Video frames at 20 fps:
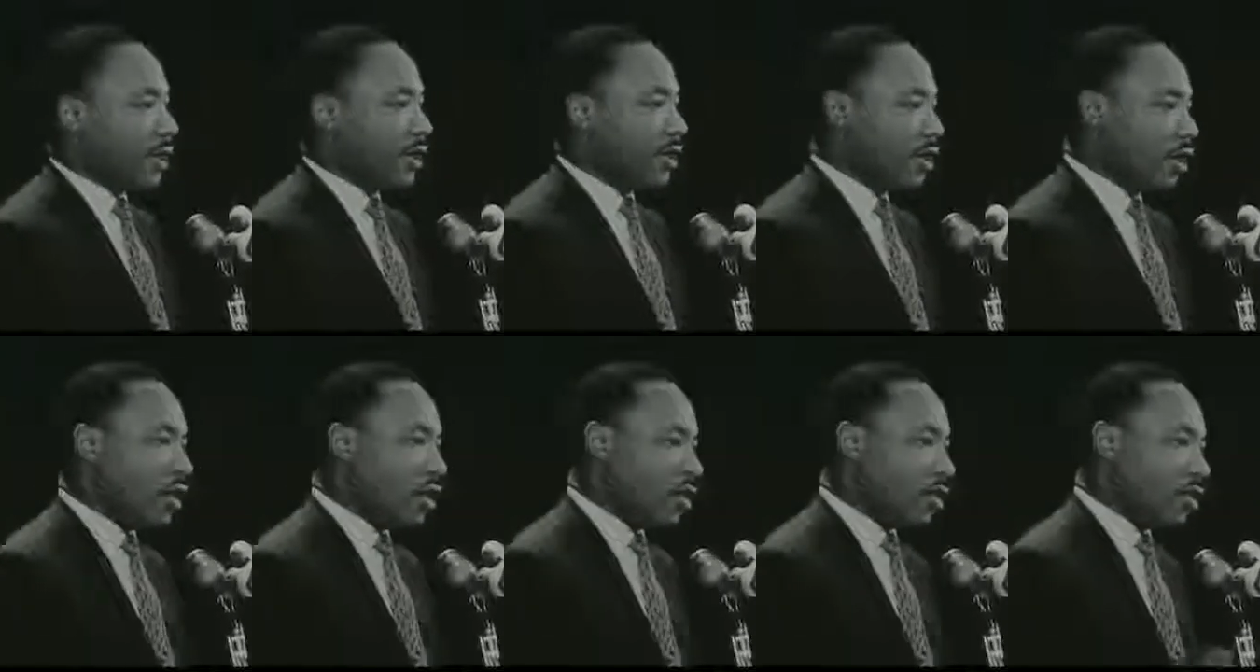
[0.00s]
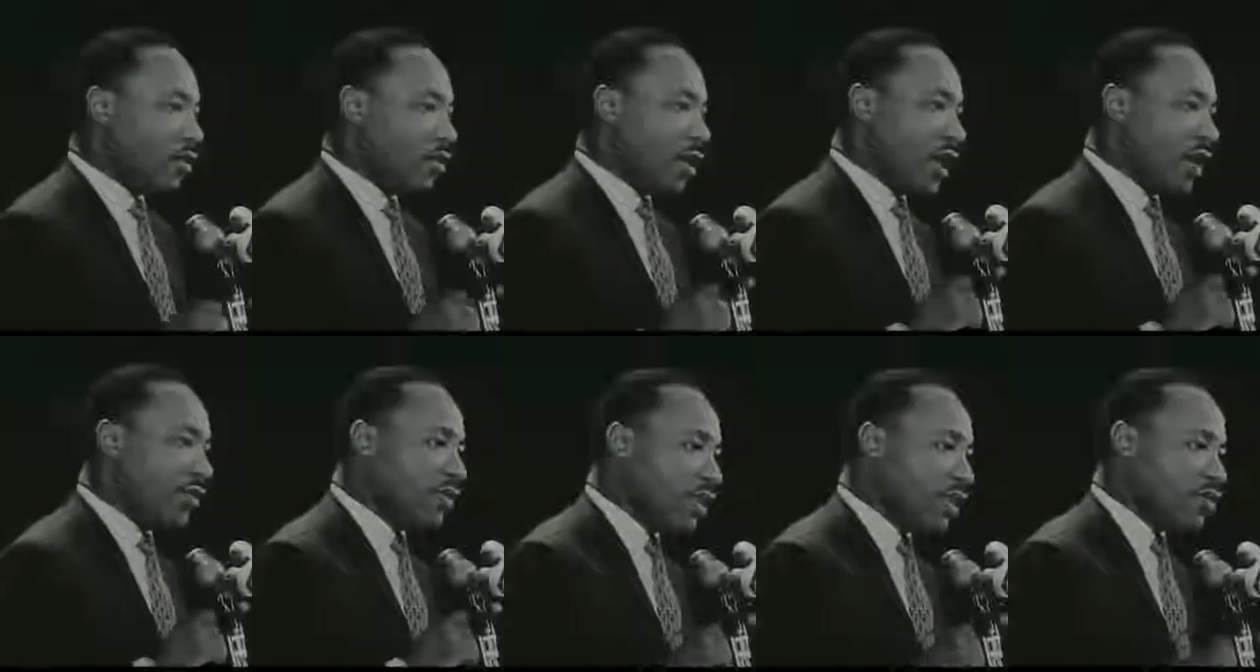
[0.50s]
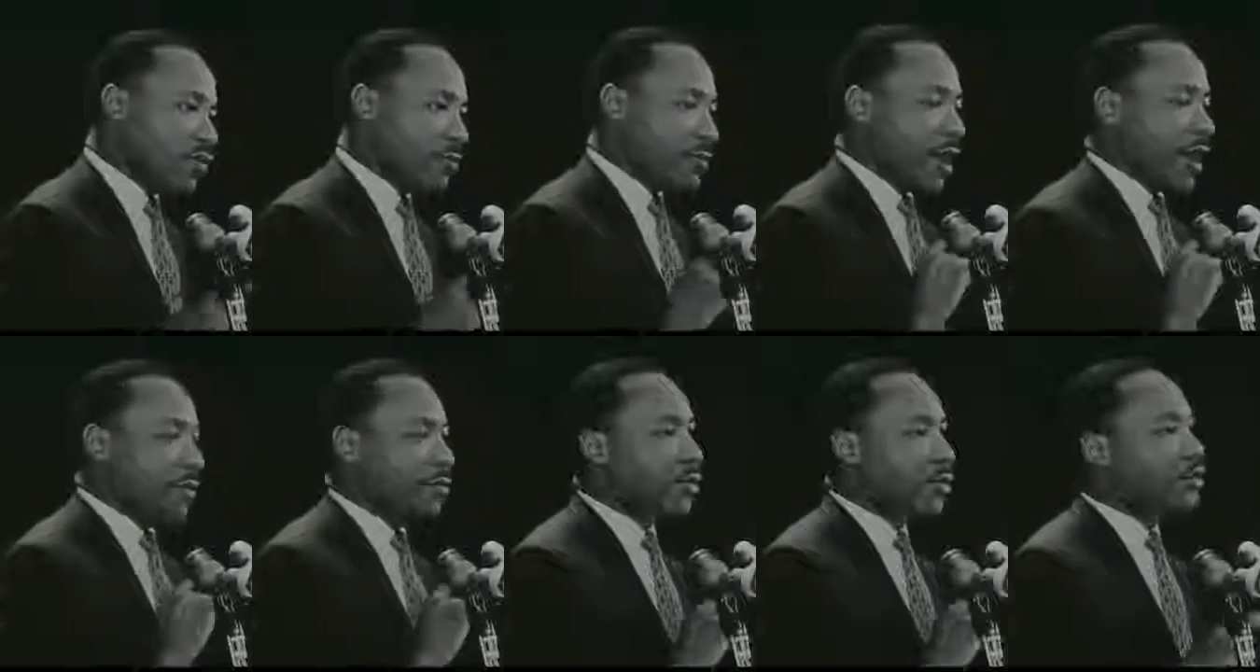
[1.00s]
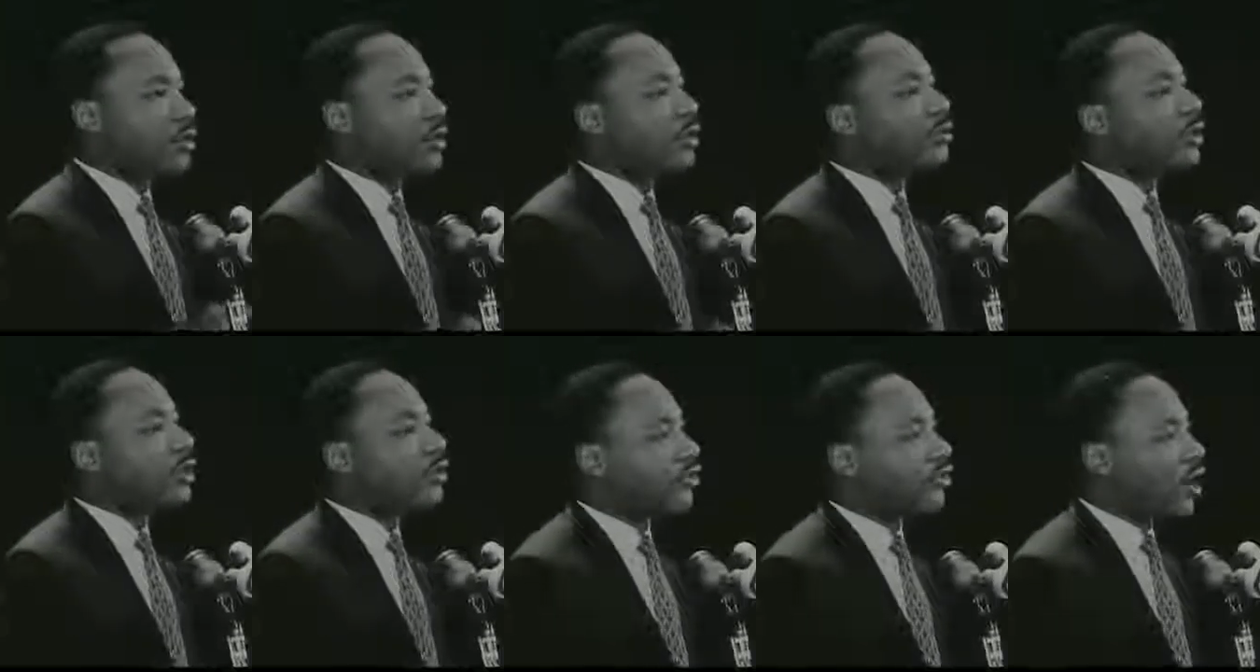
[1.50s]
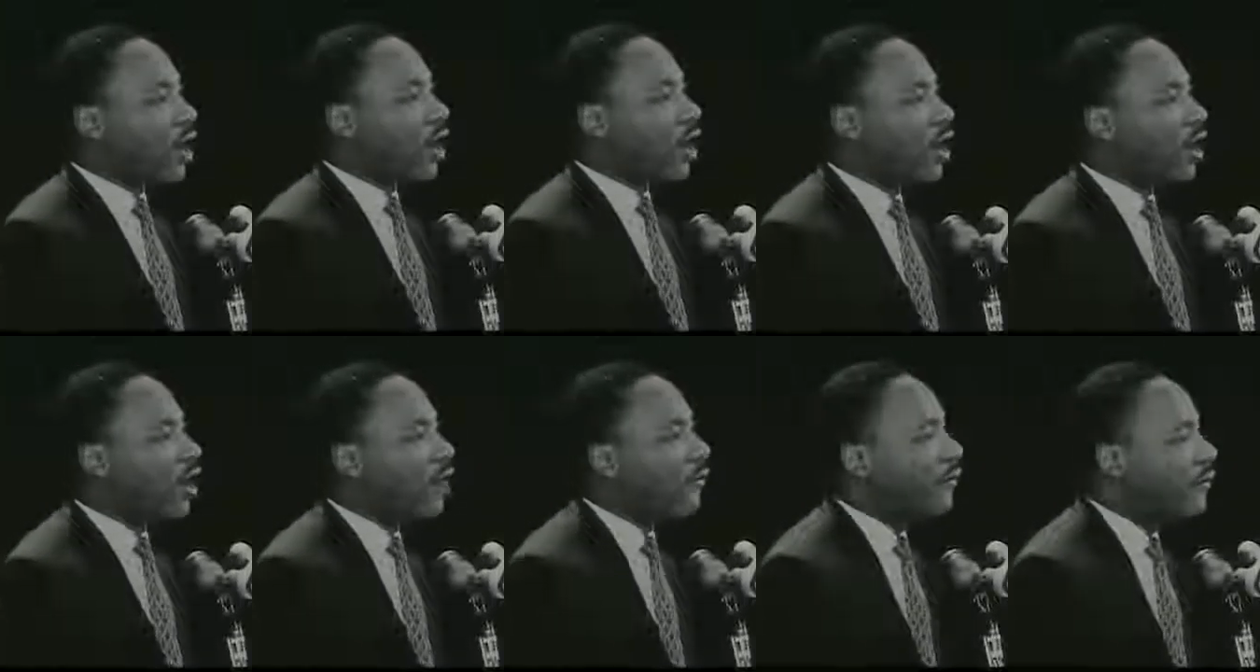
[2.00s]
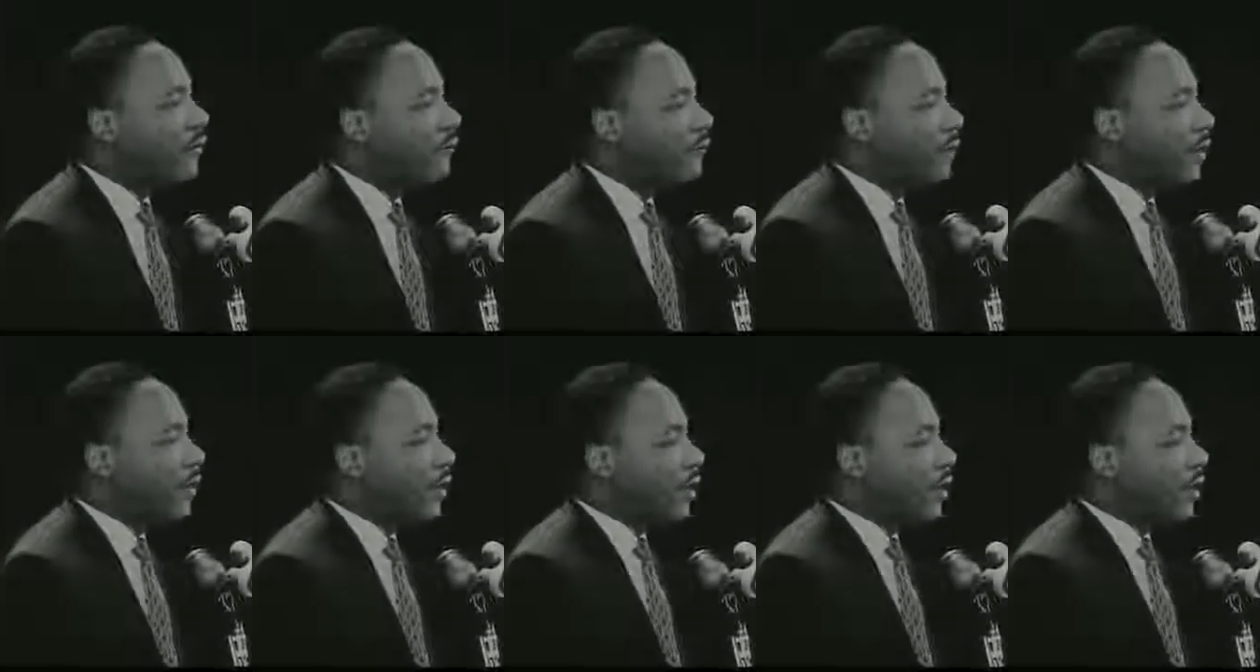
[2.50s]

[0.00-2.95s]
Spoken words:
And the only way this problem will be solved